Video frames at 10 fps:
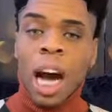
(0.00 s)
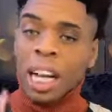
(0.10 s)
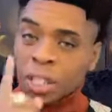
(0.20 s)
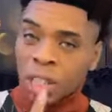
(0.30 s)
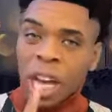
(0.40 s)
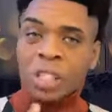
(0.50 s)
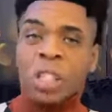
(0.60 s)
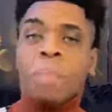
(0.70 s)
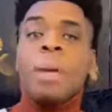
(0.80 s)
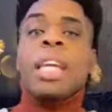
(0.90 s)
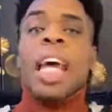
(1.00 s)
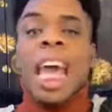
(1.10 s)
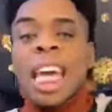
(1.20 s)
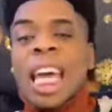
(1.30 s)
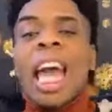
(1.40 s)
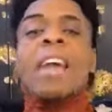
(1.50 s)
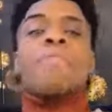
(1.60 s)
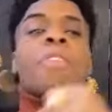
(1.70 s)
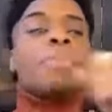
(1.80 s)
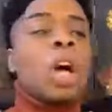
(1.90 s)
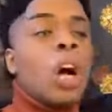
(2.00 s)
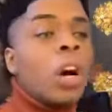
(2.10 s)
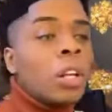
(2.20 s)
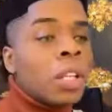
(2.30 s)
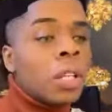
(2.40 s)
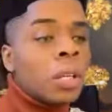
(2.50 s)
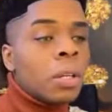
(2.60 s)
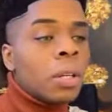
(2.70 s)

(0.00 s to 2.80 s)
Ascension mean that he came from the earth.